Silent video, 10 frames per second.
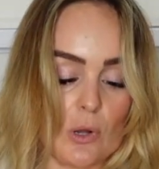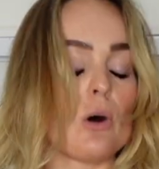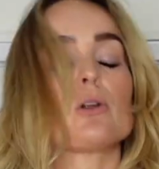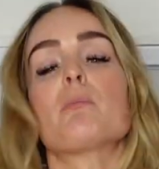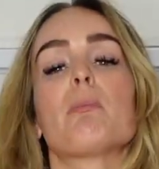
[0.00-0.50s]

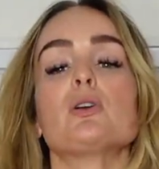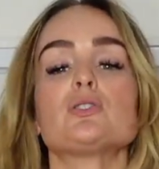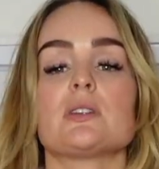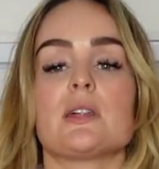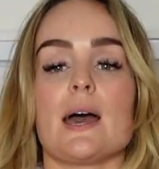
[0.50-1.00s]
on
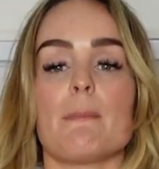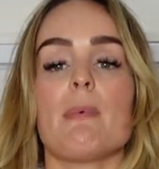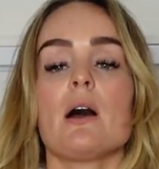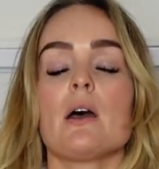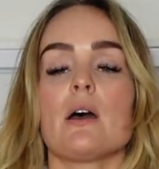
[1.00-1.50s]
most of
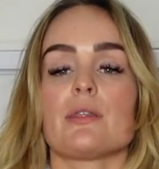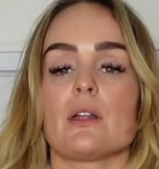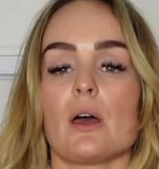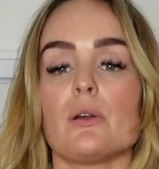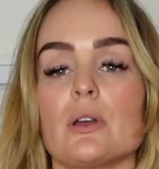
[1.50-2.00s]
them, the
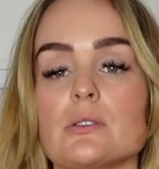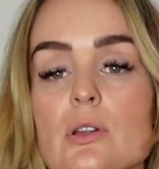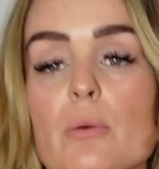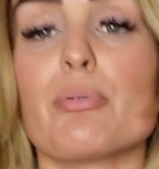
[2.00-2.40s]
logos are not